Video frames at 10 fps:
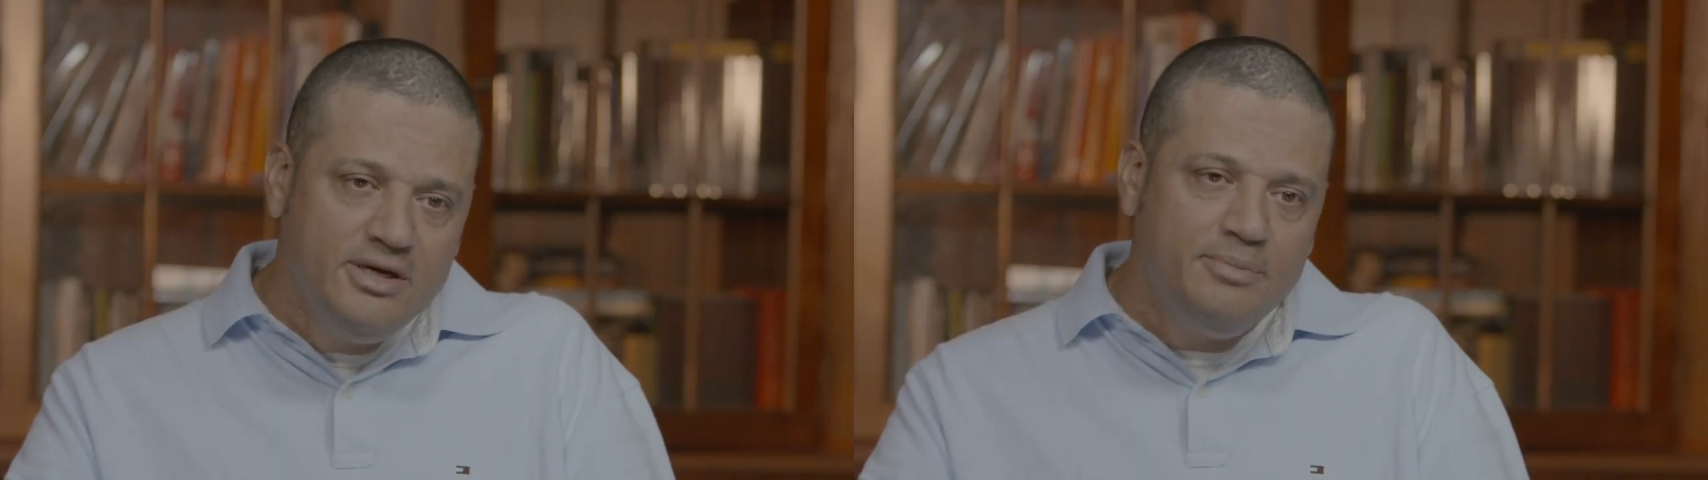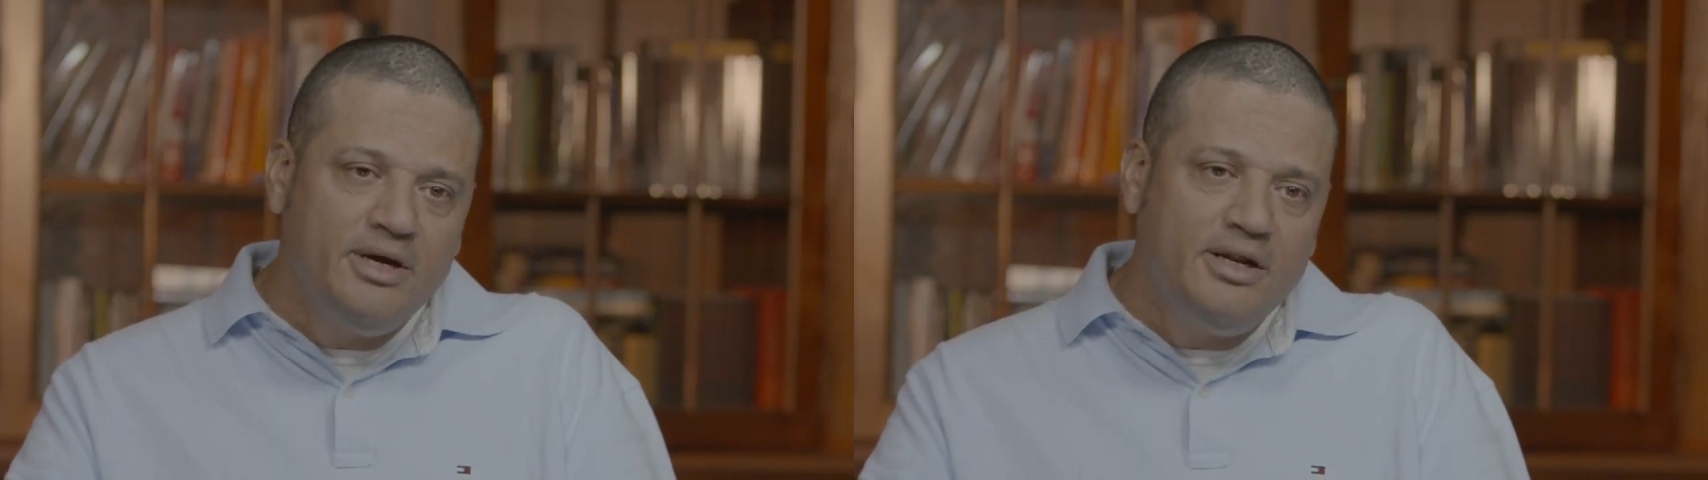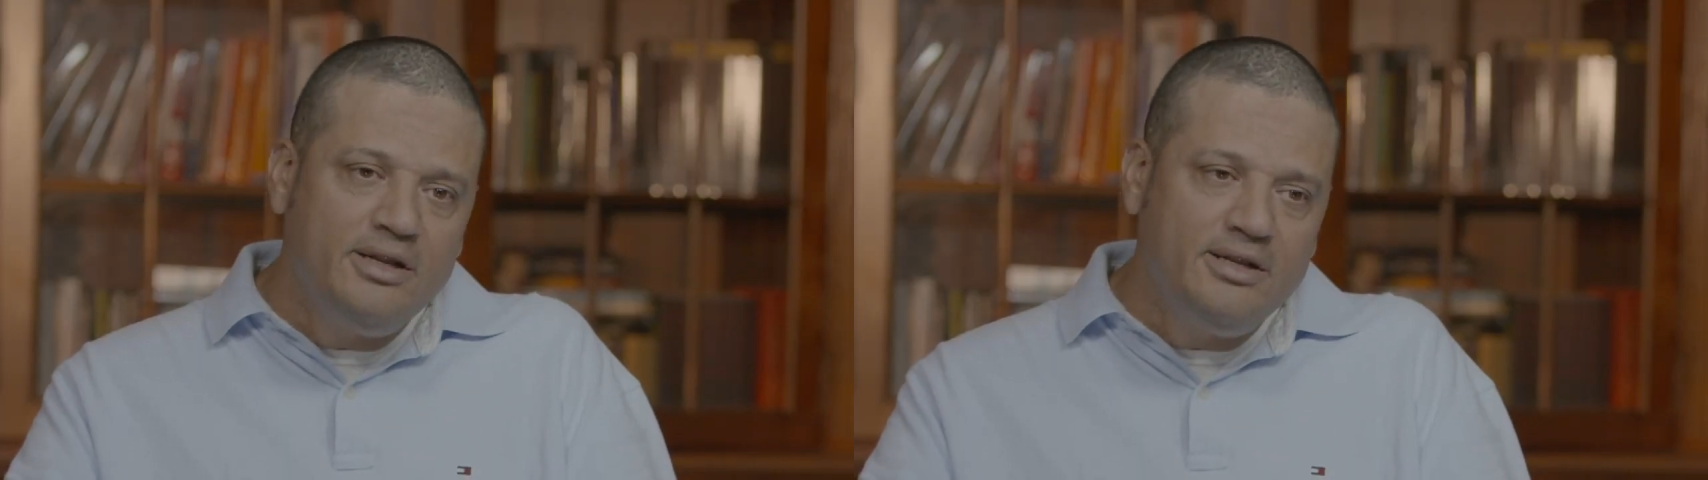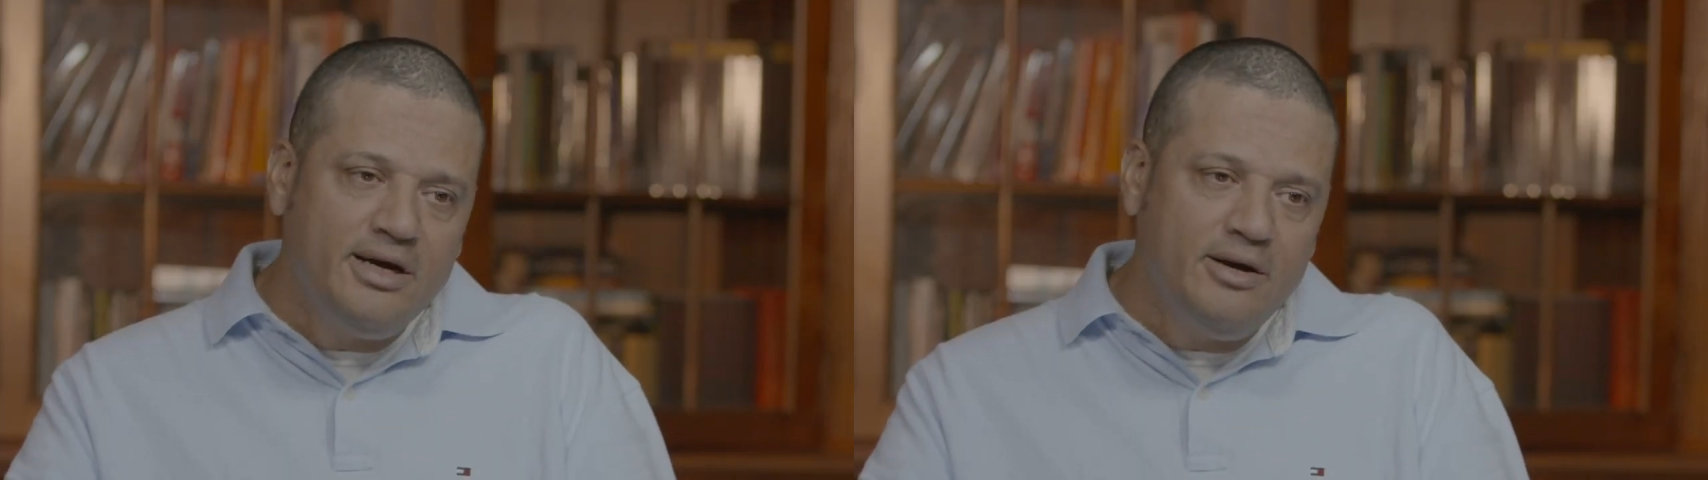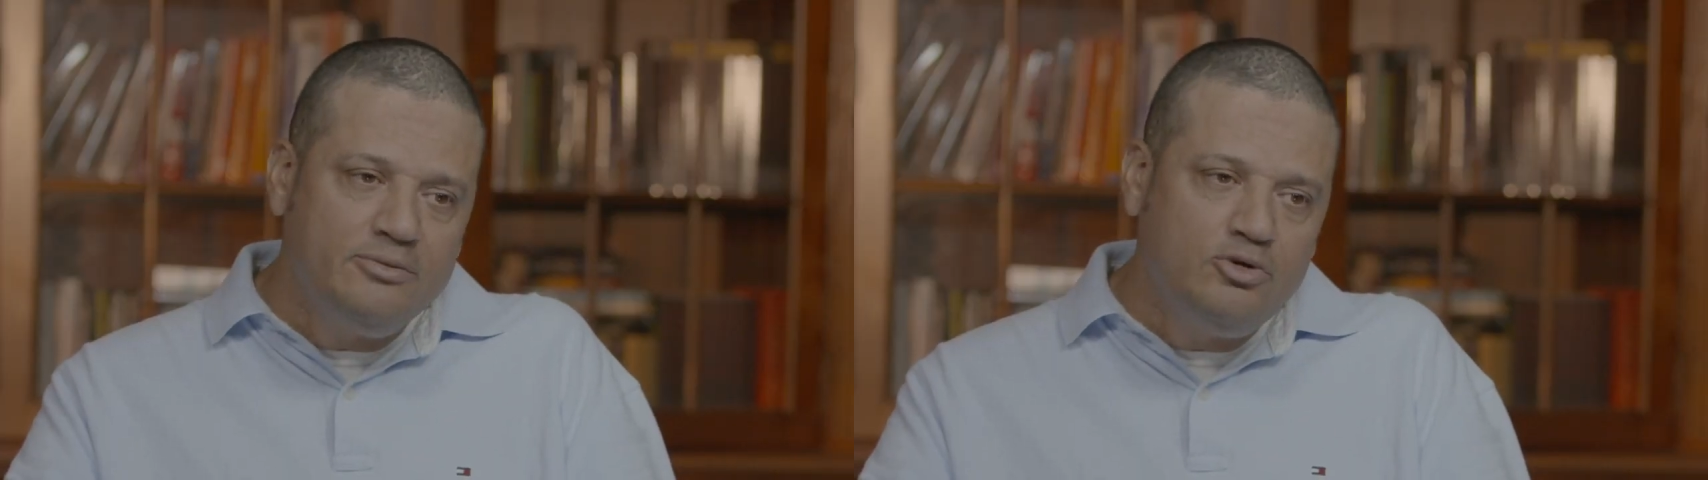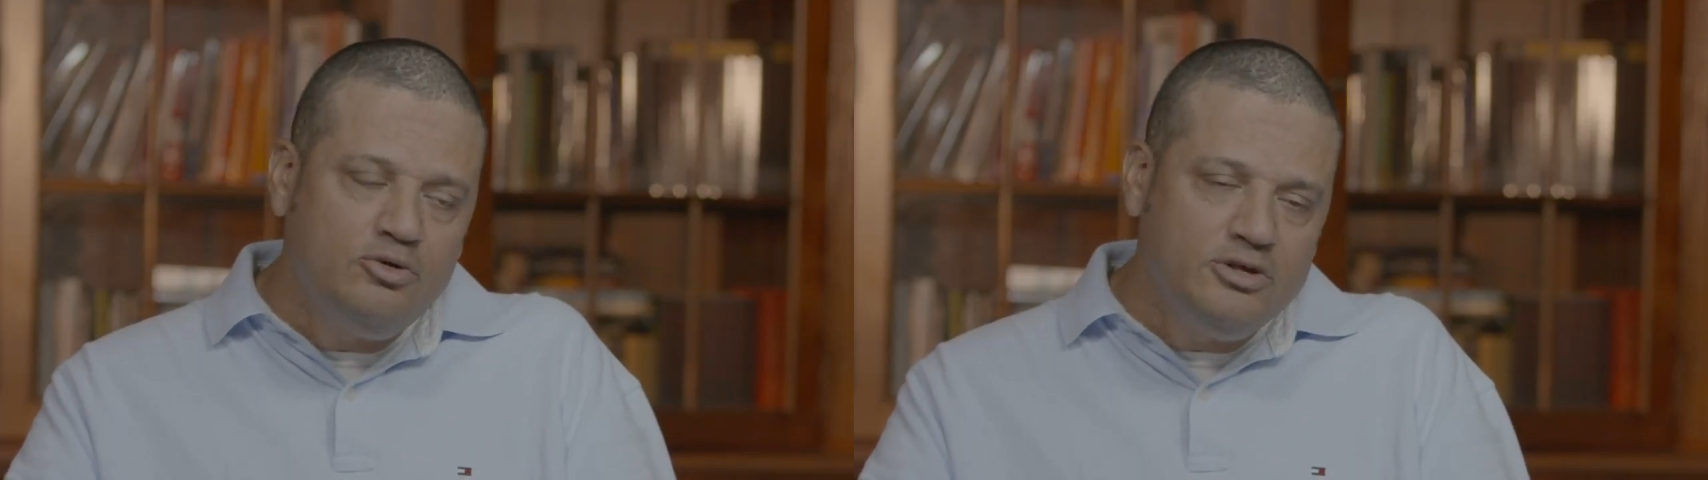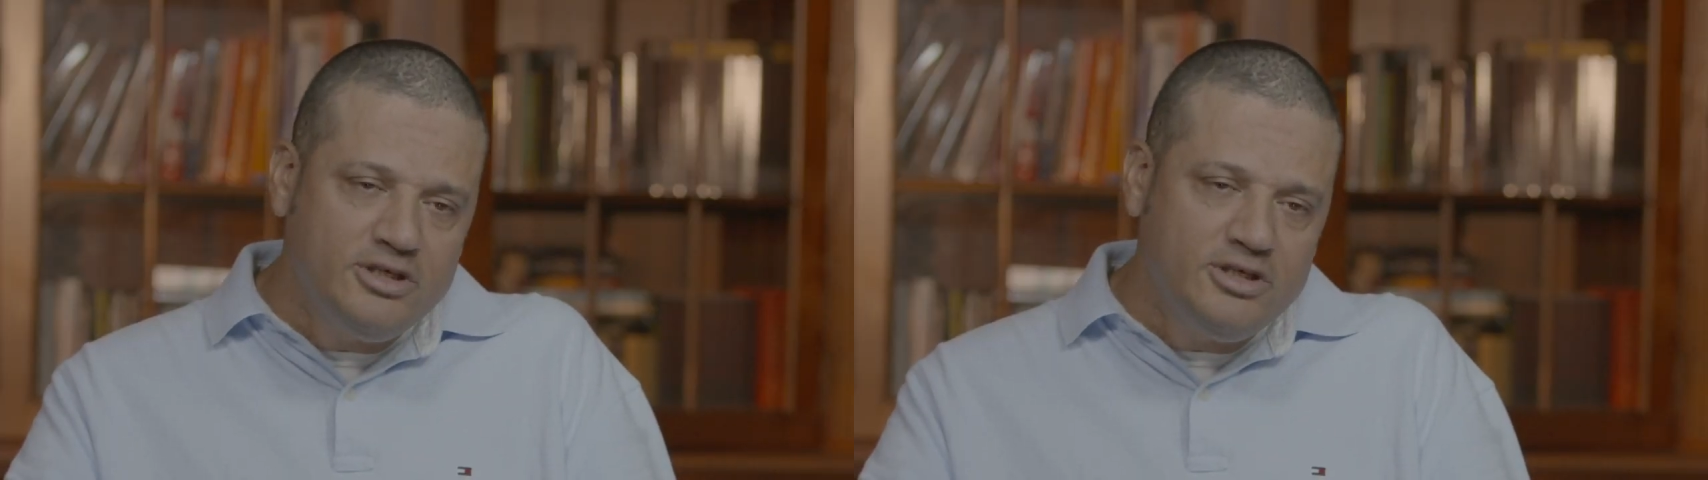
but through